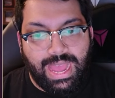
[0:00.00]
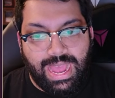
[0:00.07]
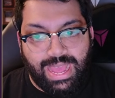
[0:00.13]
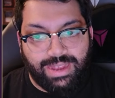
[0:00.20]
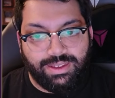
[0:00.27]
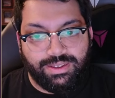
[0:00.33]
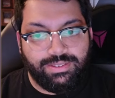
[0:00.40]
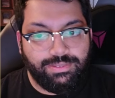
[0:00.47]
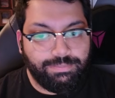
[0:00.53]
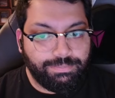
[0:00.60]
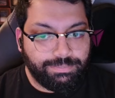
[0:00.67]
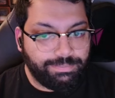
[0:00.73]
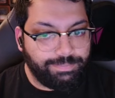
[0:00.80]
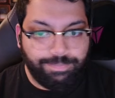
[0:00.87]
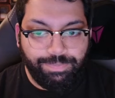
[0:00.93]
and
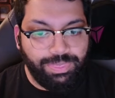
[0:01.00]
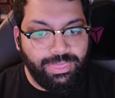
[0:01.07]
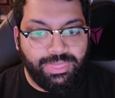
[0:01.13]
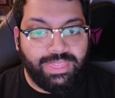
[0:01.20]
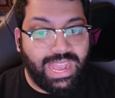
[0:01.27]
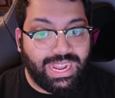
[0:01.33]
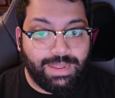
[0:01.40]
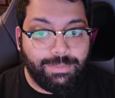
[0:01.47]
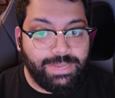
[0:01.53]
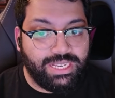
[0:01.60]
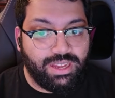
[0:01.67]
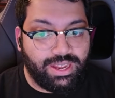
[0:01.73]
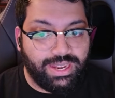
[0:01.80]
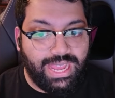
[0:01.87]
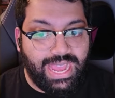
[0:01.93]
that can be
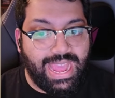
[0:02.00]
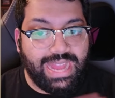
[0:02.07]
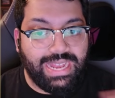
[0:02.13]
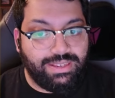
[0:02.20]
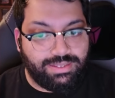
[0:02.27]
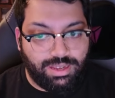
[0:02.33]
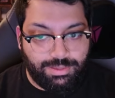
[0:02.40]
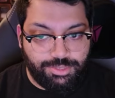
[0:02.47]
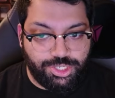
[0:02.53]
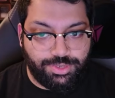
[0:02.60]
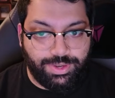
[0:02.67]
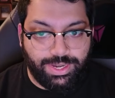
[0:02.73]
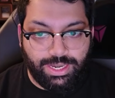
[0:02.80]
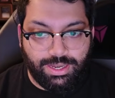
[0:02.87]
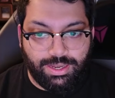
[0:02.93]
done at any time
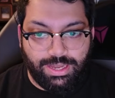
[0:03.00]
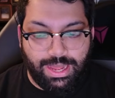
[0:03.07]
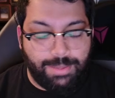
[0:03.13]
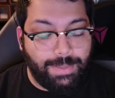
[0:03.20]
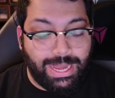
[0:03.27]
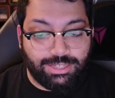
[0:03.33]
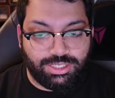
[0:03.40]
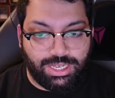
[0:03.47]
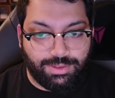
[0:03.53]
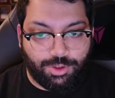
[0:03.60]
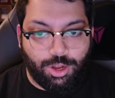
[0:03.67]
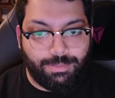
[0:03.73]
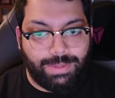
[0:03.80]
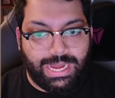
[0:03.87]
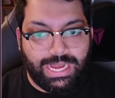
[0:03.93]
during outside of
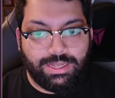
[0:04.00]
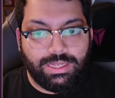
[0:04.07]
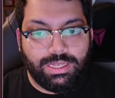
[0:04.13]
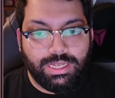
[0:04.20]
combat.